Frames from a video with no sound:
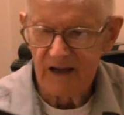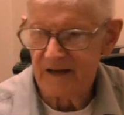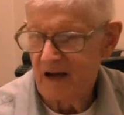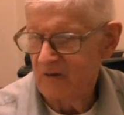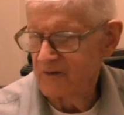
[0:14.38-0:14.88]

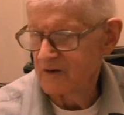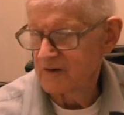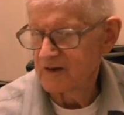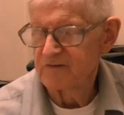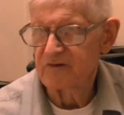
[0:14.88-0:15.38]
and how
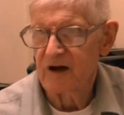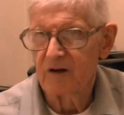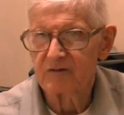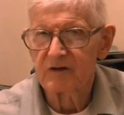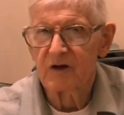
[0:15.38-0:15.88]
they're
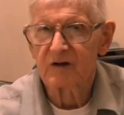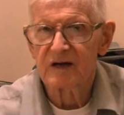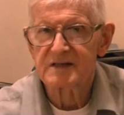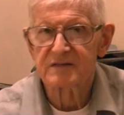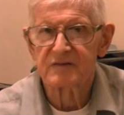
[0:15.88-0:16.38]
involved in all
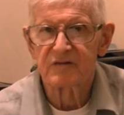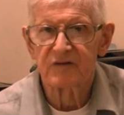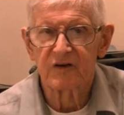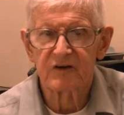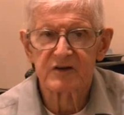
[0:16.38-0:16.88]
kinds of
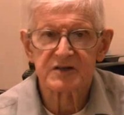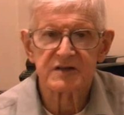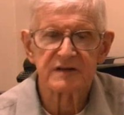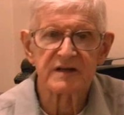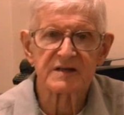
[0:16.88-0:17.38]

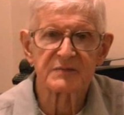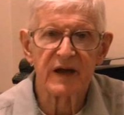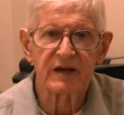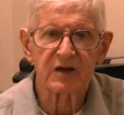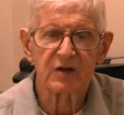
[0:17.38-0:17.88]
nefarious things
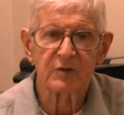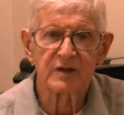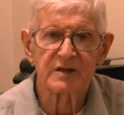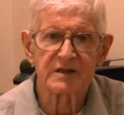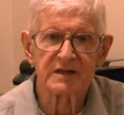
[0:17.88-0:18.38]
back all the
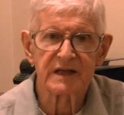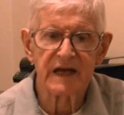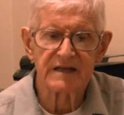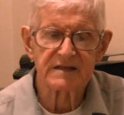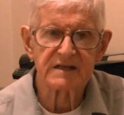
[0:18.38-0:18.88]
way to the
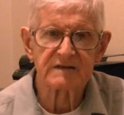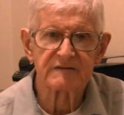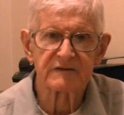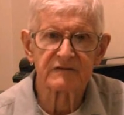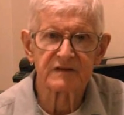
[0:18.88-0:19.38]

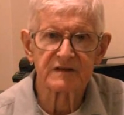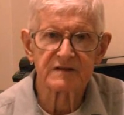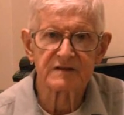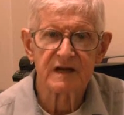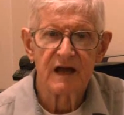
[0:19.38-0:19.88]

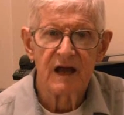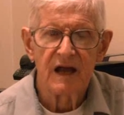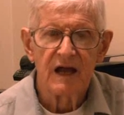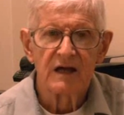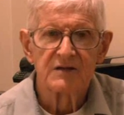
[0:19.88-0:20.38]
1950s.
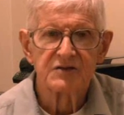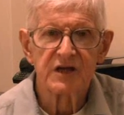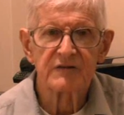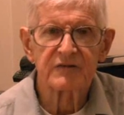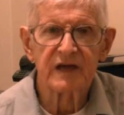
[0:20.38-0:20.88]

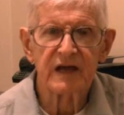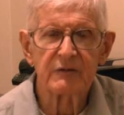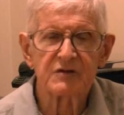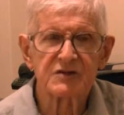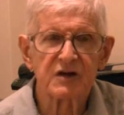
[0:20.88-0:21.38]

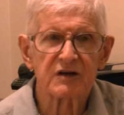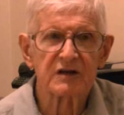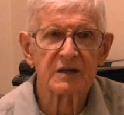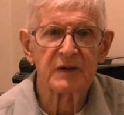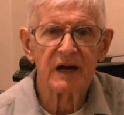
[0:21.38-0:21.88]
JFK was
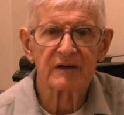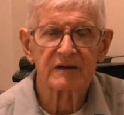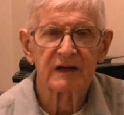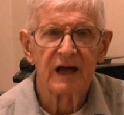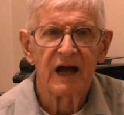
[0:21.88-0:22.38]
talking
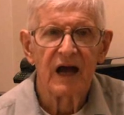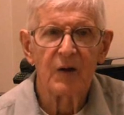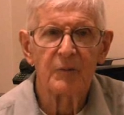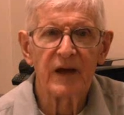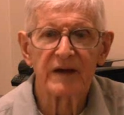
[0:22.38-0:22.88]
about
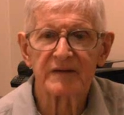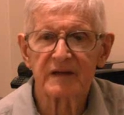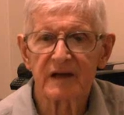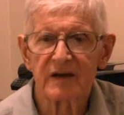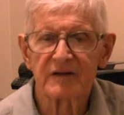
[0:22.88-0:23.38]
how bad
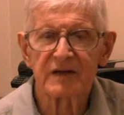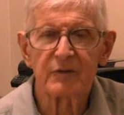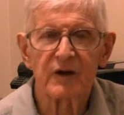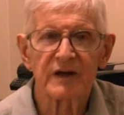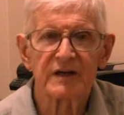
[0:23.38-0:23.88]
they are, that he
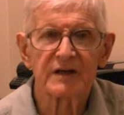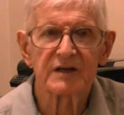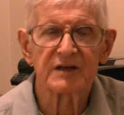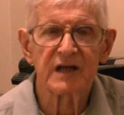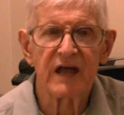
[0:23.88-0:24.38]
wanted to
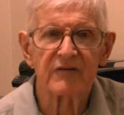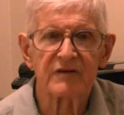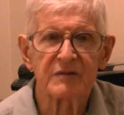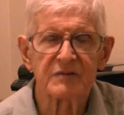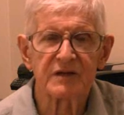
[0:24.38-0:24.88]
have
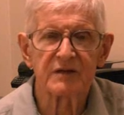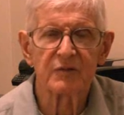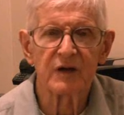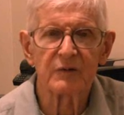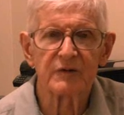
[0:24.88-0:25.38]
them done
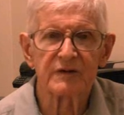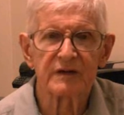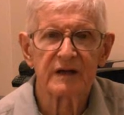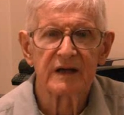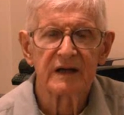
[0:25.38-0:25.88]
away
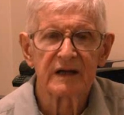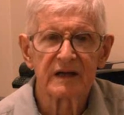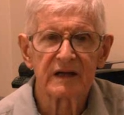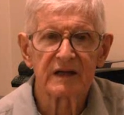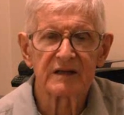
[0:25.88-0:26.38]
with.
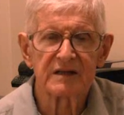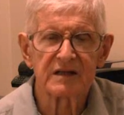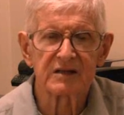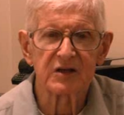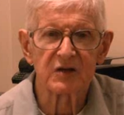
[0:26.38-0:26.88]
He
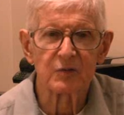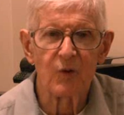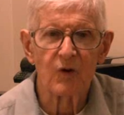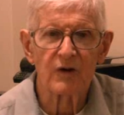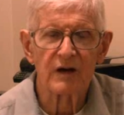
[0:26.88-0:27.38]
declared
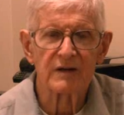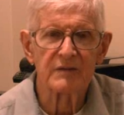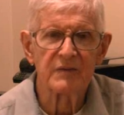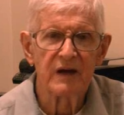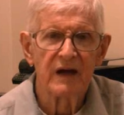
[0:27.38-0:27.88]
war on
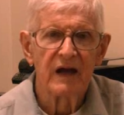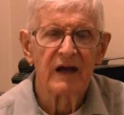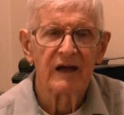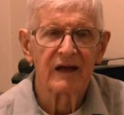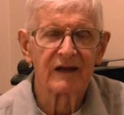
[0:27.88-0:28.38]
them,
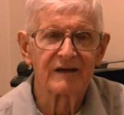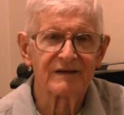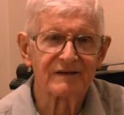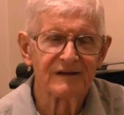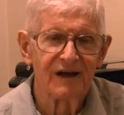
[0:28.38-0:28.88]

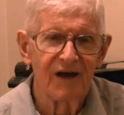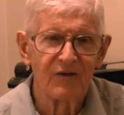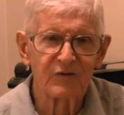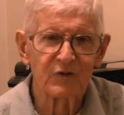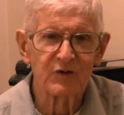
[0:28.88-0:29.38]
and
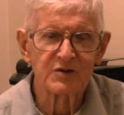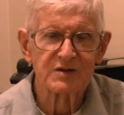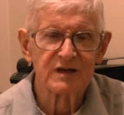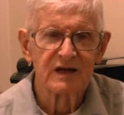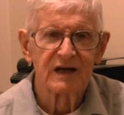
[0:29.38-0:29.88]
of course,